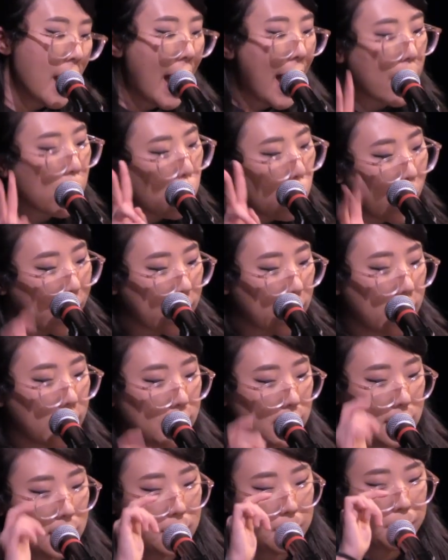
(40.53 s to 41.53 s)
I
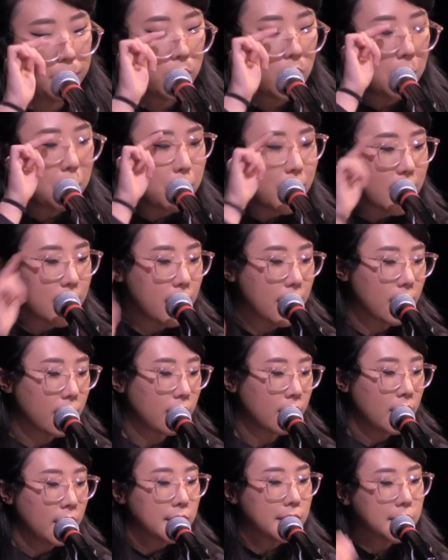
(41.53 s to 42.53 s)
witnessed,
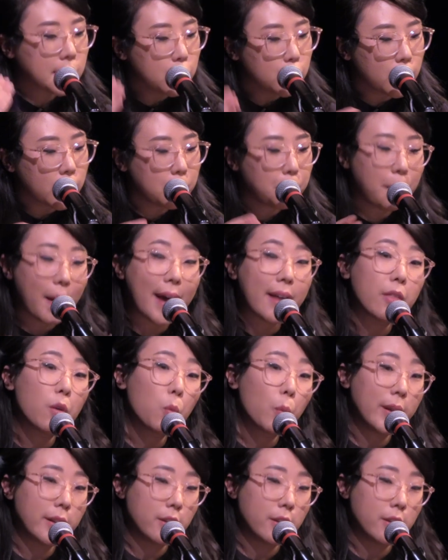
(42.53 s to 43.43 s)
meaning stood by the